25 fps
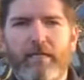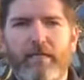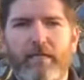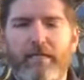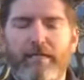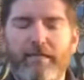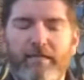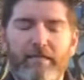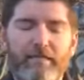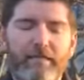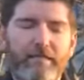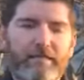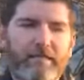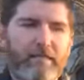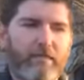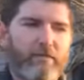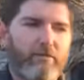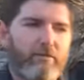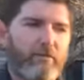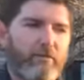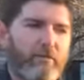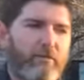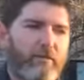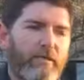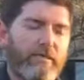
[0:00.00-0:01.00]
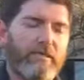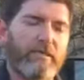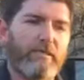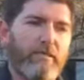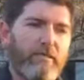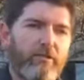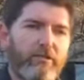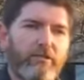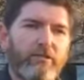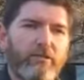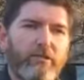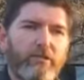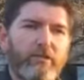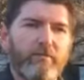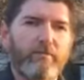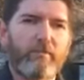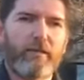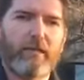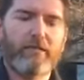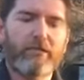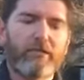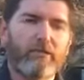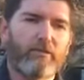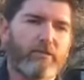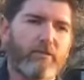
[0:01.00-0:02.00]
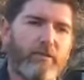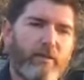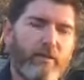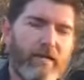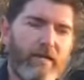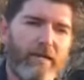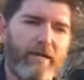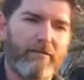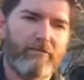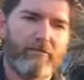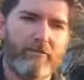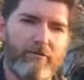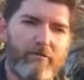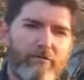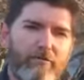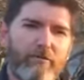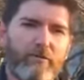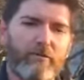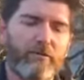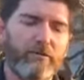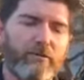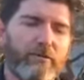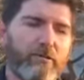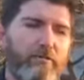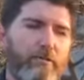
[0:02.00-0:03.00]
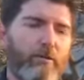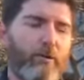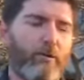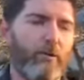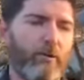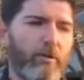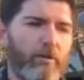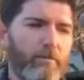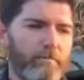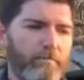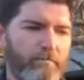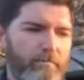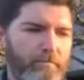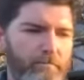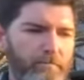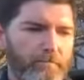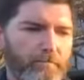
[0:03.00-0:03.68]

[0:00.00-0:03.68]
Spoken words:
in the continuing resolution to make sure we have their full support.